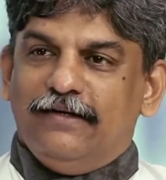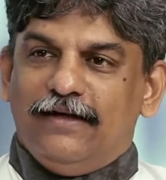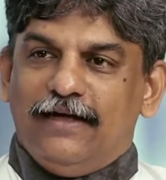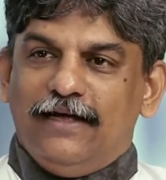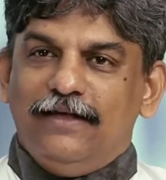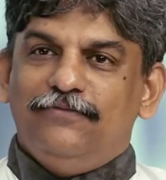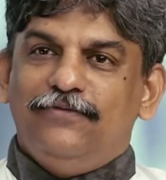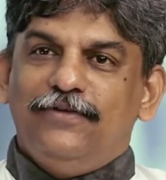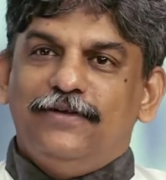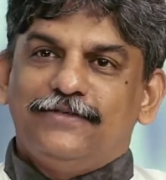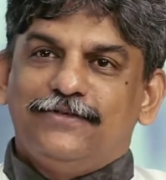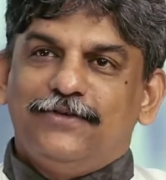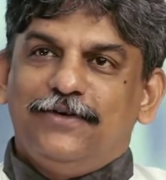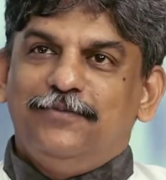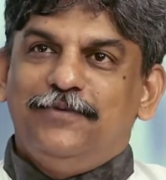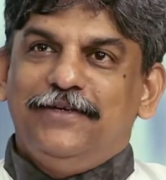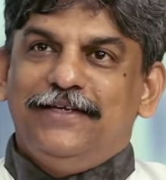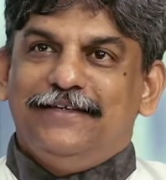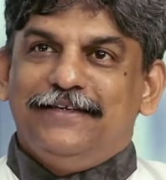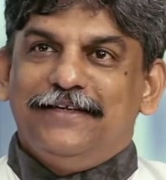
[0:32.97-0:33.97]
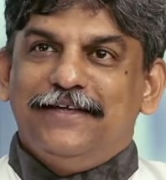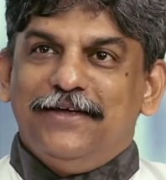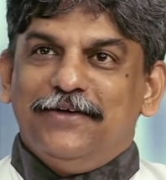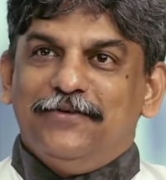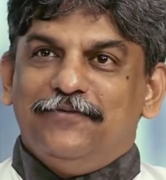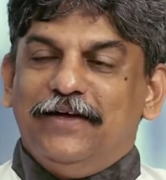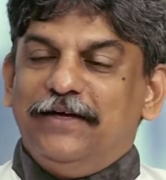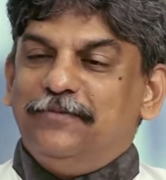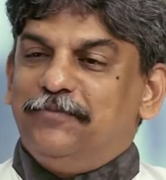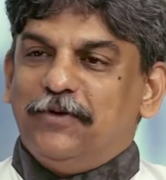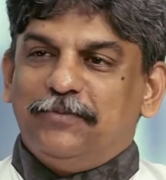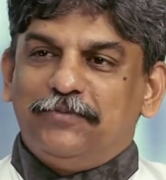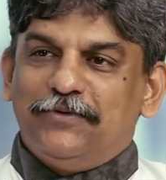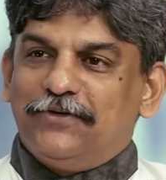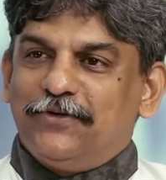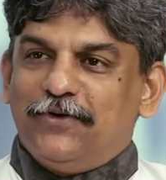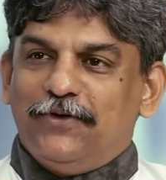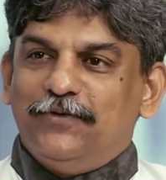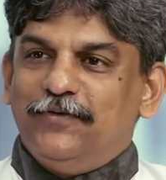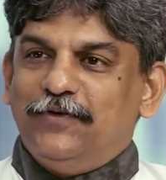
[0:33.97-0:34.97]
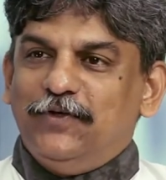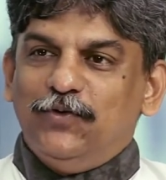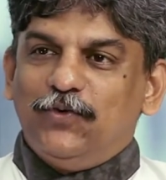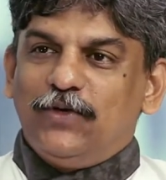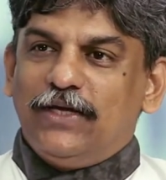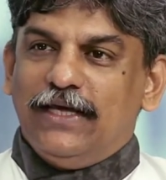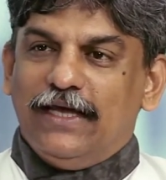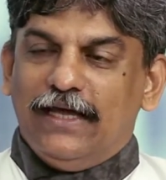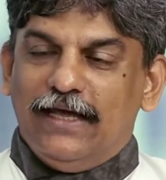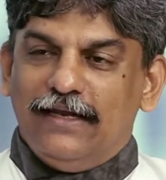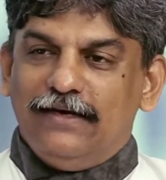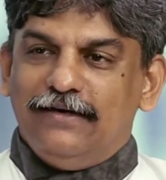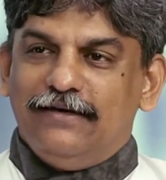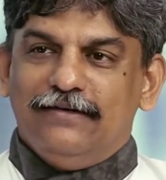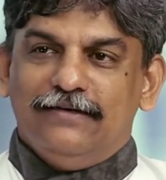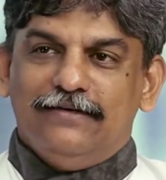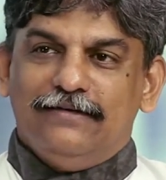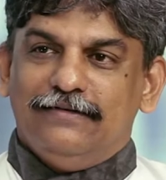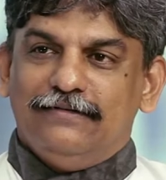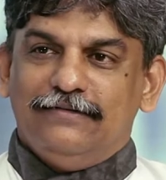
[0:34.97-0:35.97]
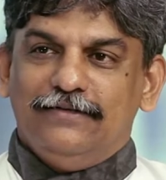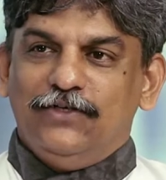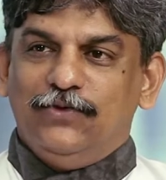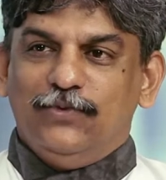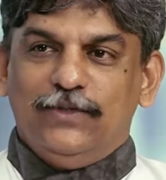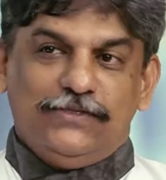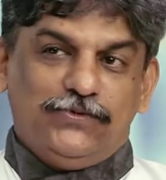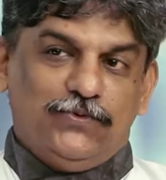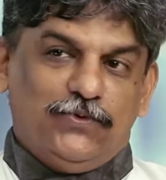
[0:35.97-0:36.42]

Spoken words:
I feel it's going to be very popular all over UK and the US